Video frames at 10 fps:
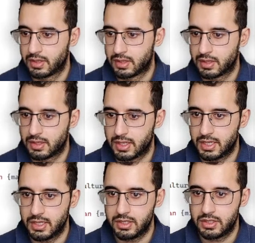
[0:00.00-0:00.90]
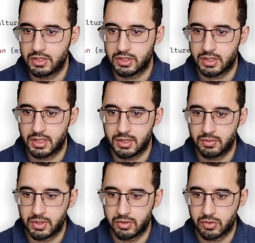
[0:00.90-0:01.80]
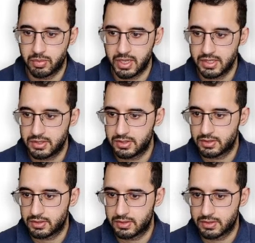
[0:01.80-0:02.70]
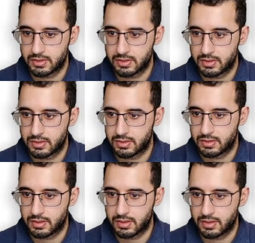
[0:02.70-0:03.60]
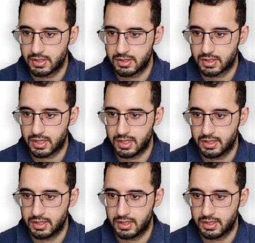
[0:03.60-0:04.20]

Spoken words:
Get integer, and then we can replace this guy.